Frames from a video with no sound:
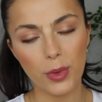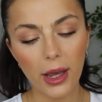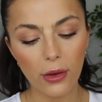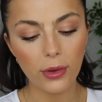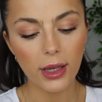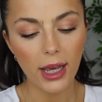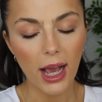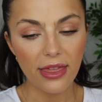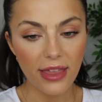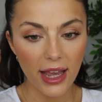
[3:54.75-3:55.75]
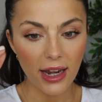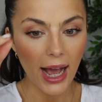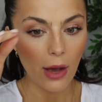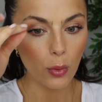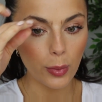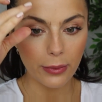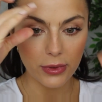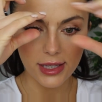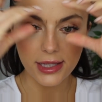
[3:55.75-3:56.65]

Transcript: Brow. Then I will be able to